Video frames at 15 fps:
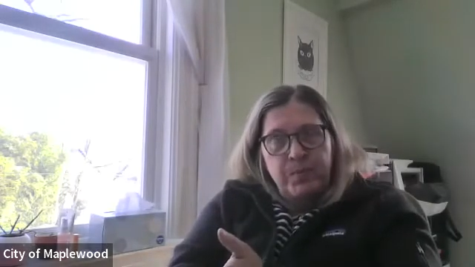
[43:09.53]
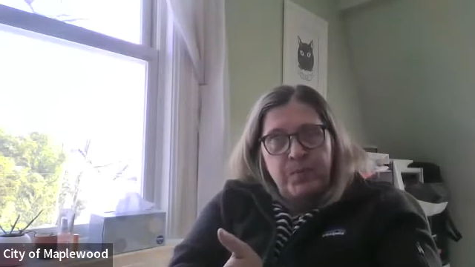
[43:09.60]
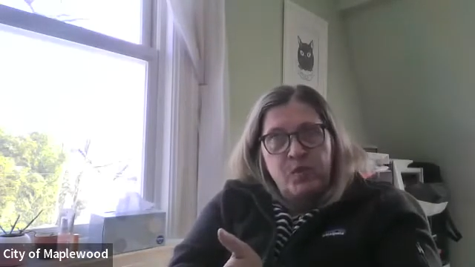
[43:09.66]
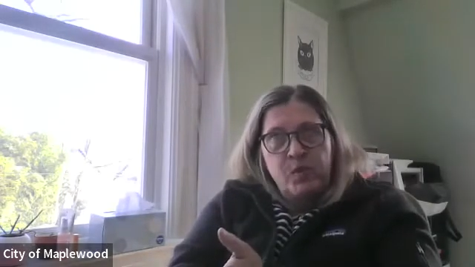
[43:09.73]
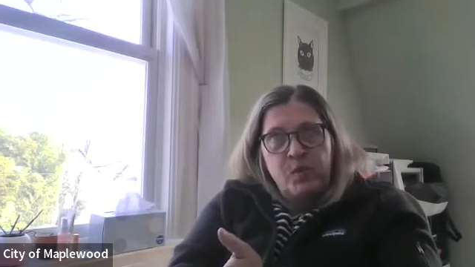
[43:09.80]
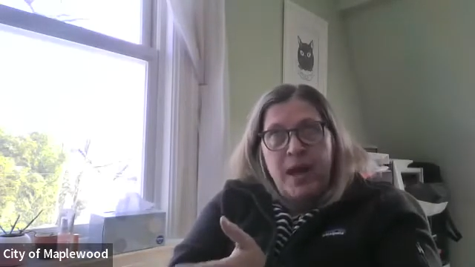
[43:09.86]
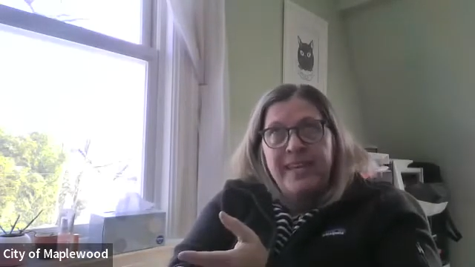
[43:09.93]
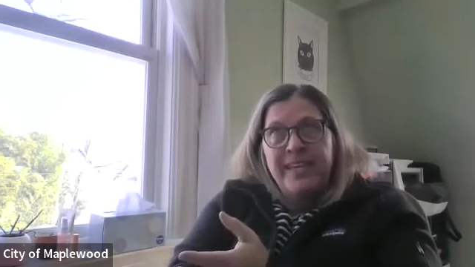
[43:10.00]

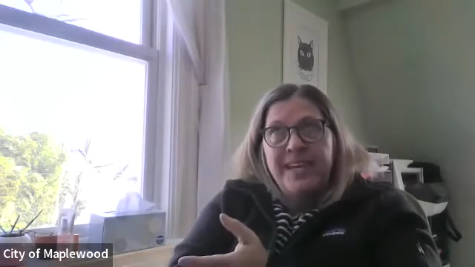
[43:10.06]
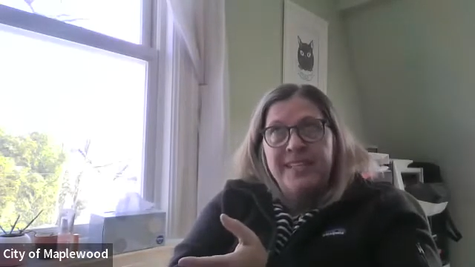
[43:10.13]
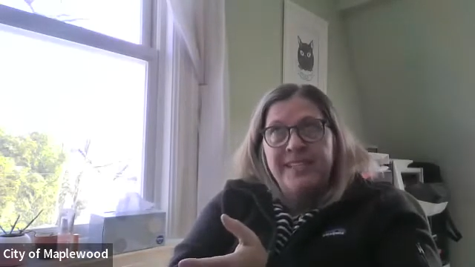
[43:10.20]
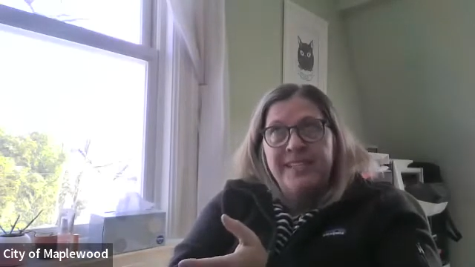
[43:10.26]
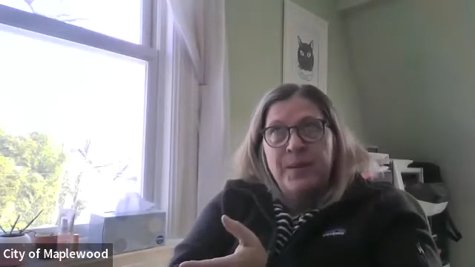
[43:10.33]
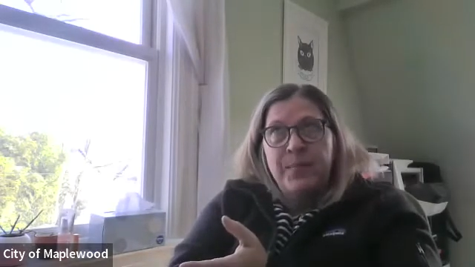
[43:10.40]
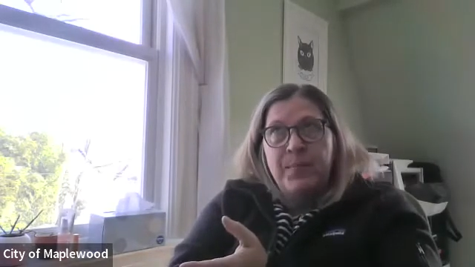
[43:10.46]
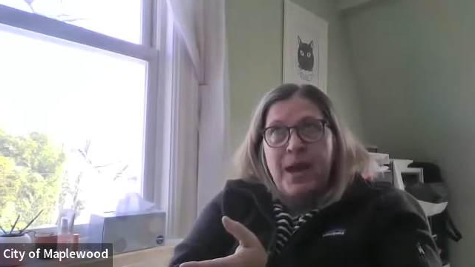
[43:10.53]
So I guess
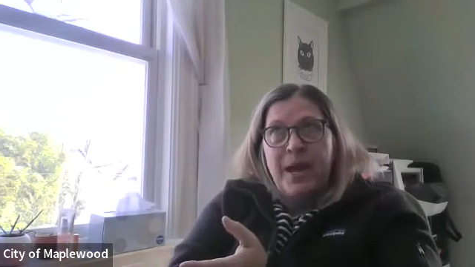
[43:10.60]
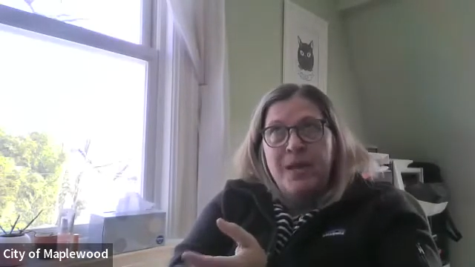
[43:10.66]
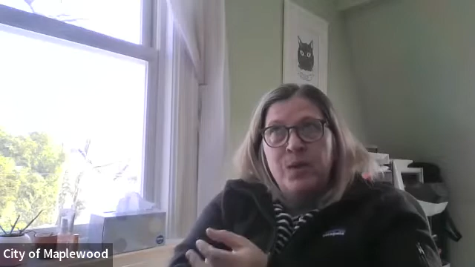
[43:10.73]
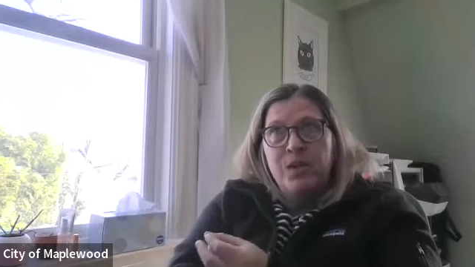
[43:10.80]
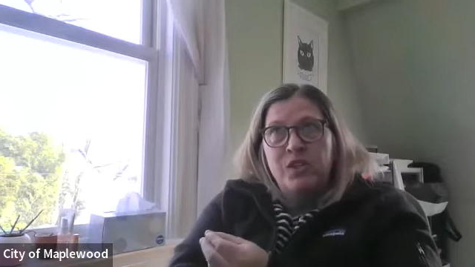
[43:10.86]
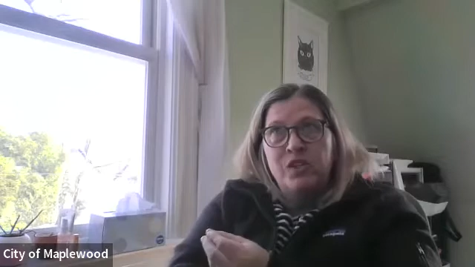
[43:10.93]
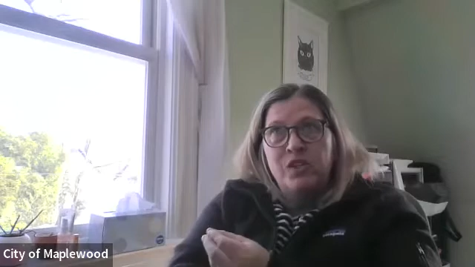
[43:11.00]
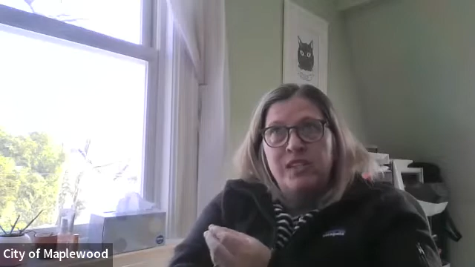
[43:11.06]
my
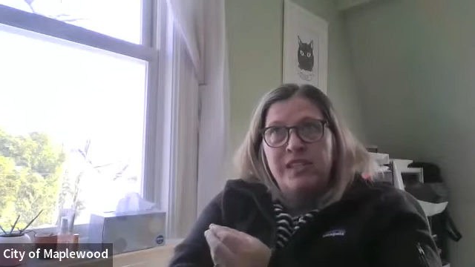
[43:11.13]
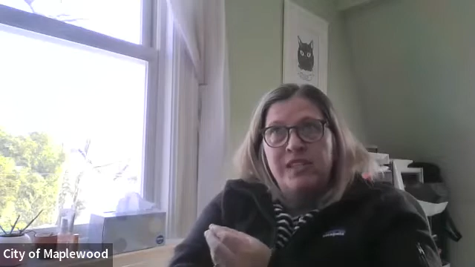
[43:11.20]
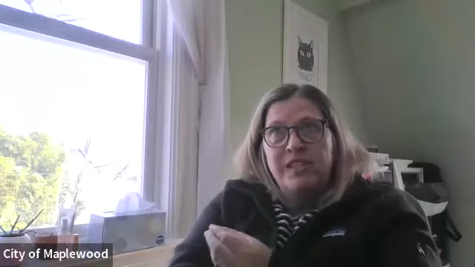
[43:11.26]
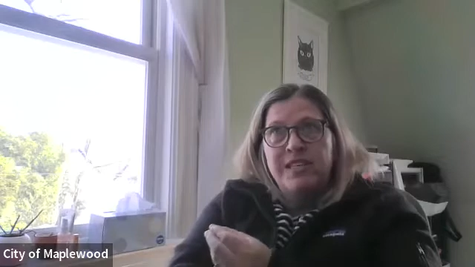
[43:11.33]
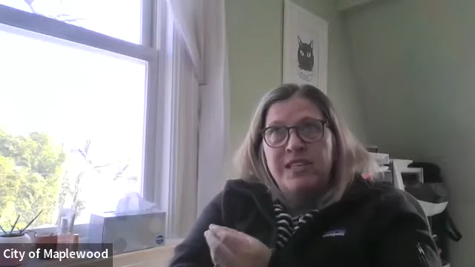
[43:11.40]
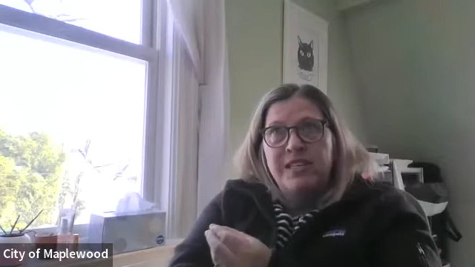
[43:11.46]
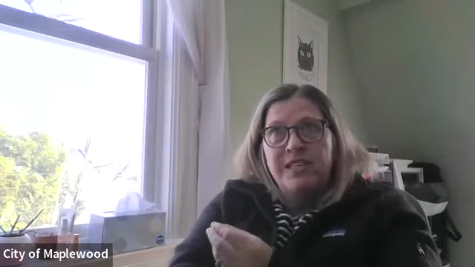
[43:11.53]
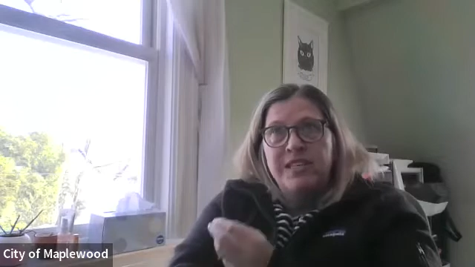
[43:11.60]
question is
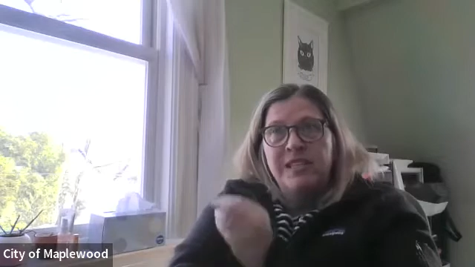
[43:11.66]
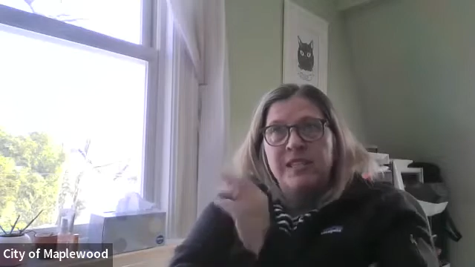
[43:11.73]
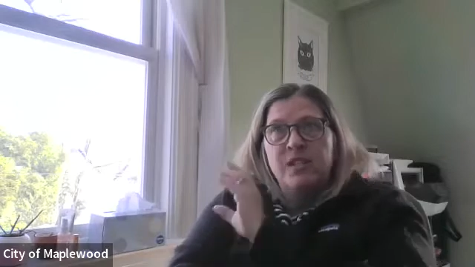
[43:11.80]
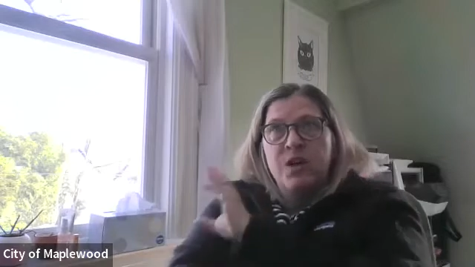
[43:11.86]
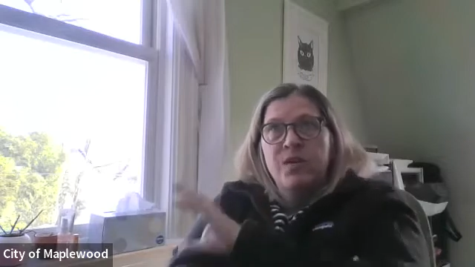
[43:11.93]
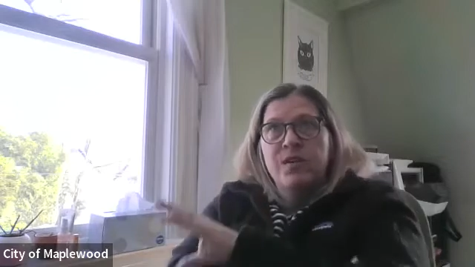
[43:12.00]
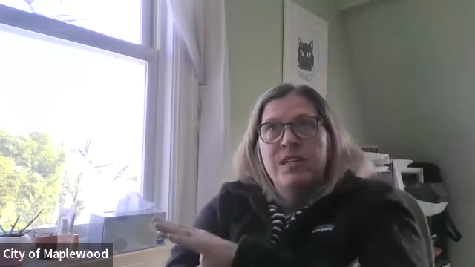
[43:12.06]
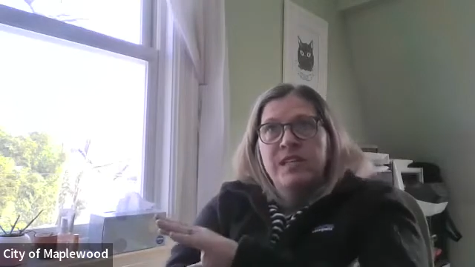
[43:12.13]
like, this is
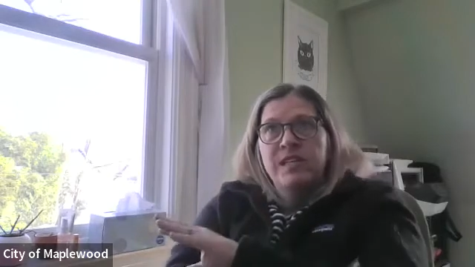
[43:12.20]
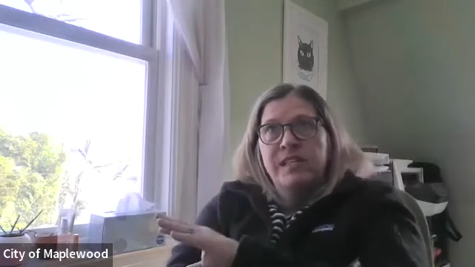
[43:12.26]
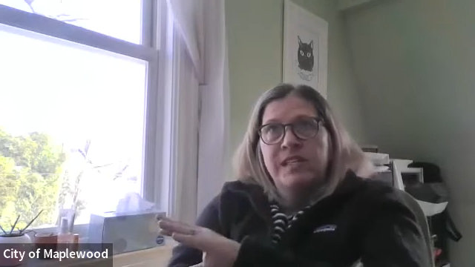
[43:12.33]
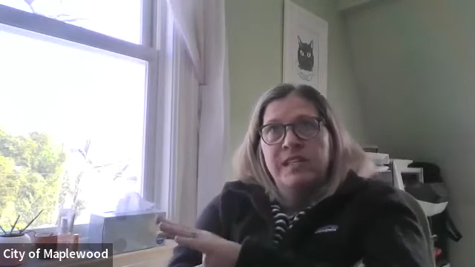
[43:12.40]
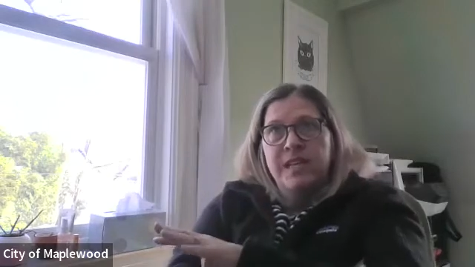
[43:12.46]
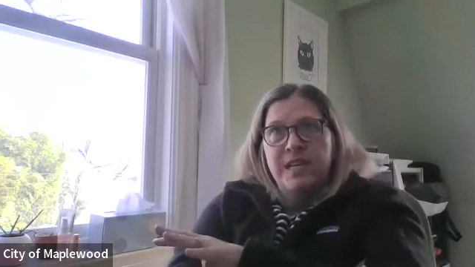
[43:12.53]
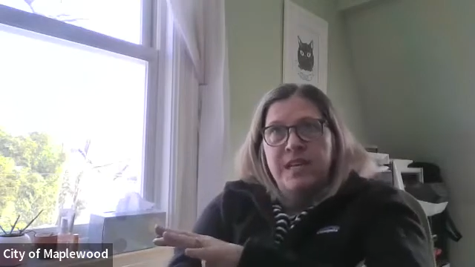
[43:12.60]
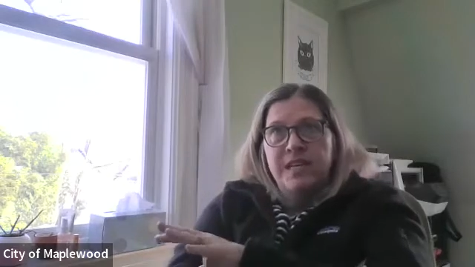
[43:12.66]
already a
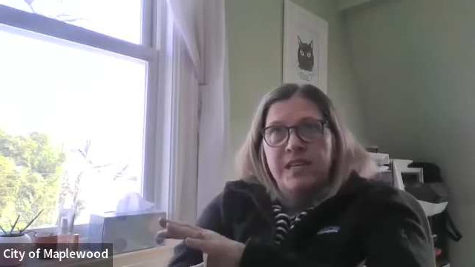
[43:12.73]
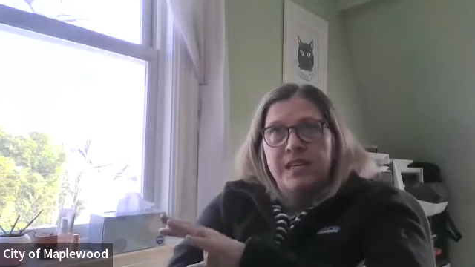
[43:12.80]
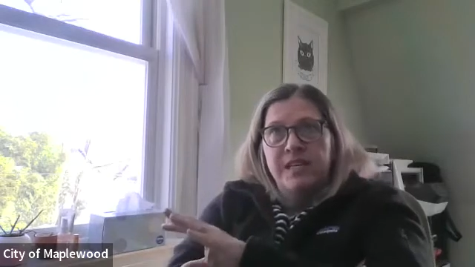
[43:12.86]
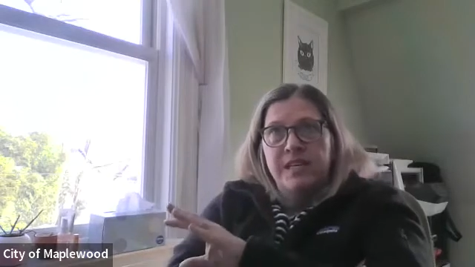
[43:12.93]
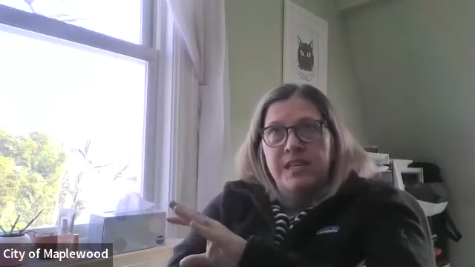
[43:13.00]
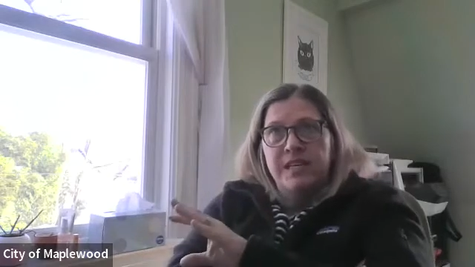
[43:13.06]
state